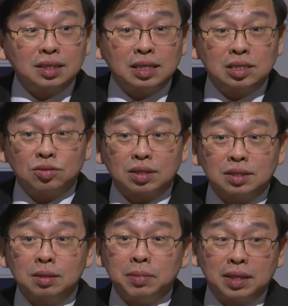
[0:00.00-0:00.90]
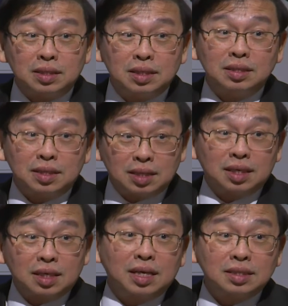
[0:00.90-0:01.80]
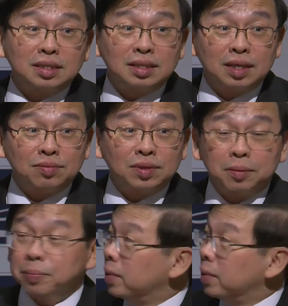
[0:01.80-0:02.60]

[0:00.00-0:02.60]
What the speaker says: and instructional mentors at the cluster level.